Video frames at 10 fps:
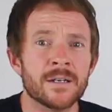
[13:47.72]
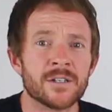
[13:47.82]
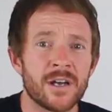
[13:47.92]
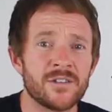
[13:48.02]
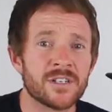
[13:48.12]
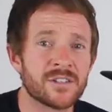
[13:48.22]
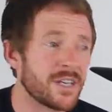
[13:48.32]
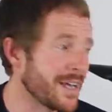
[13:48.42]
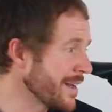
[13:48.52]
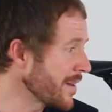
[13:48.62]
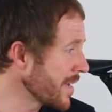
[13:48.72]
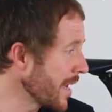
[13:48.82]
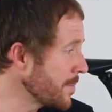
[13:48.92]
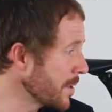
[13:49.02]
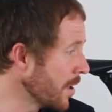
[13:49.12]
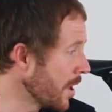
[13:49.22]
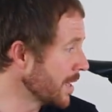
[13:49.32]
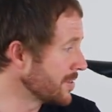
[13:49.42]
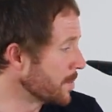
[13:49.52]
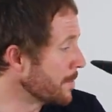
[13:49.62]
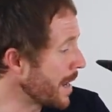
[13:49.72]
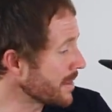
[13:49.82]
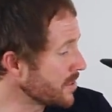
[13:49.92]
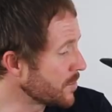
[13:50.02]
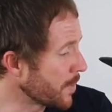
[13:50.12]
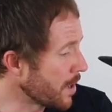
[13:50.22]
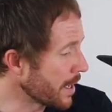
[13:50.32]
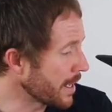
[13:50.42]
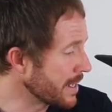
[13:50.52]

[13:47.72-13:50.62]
So as you can see, another KPI to make this bike